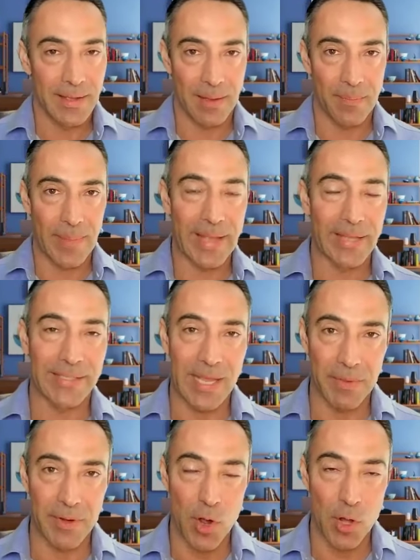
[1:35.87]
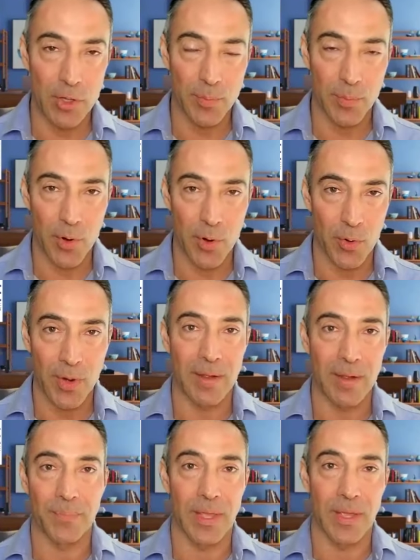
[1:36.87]
a bank statement only
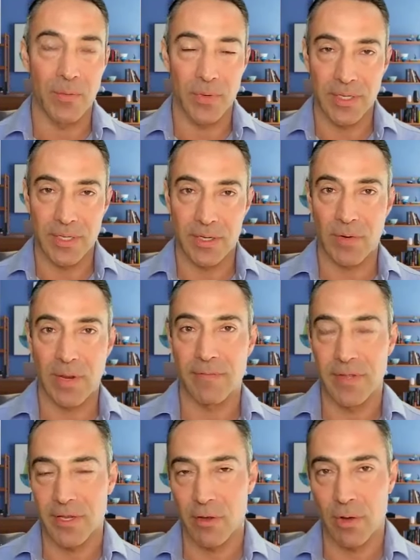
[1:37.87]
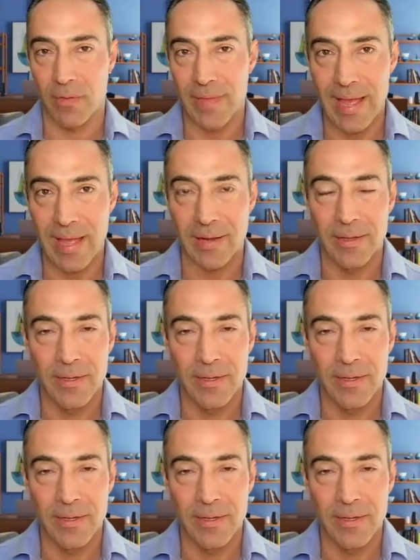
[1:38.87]
program, and we did a great video on that.